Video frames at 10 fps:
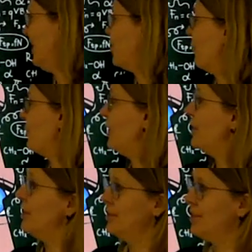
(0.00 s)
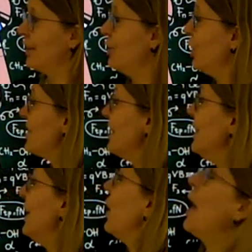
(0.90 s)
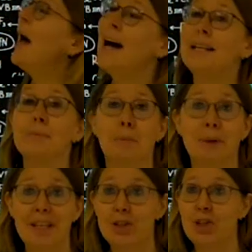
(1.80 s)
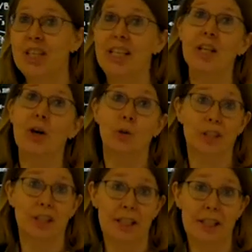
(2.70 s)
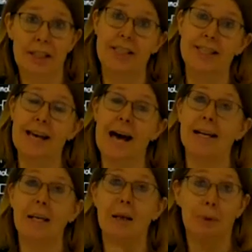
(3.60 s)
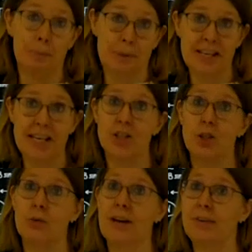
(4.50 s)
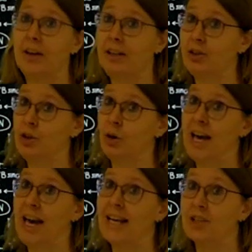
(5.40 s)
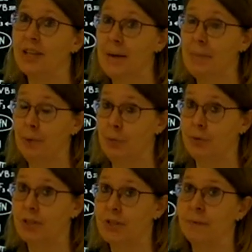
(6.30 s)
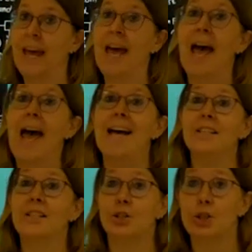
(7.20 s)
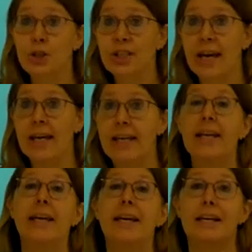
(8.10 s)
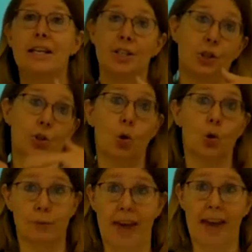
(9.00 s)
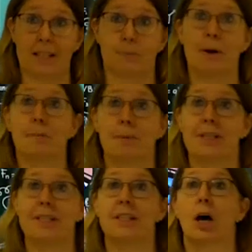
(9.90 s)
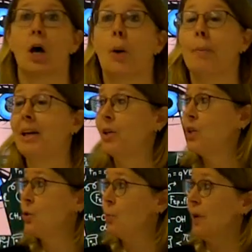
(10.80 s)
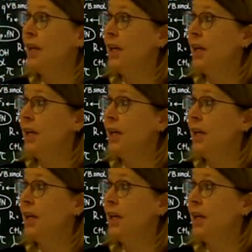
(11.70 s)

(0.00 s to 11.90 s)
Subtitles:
glitched of the technology. I did my PhD on the design and implementation of educational escape rooms. And today is a sort of experiment because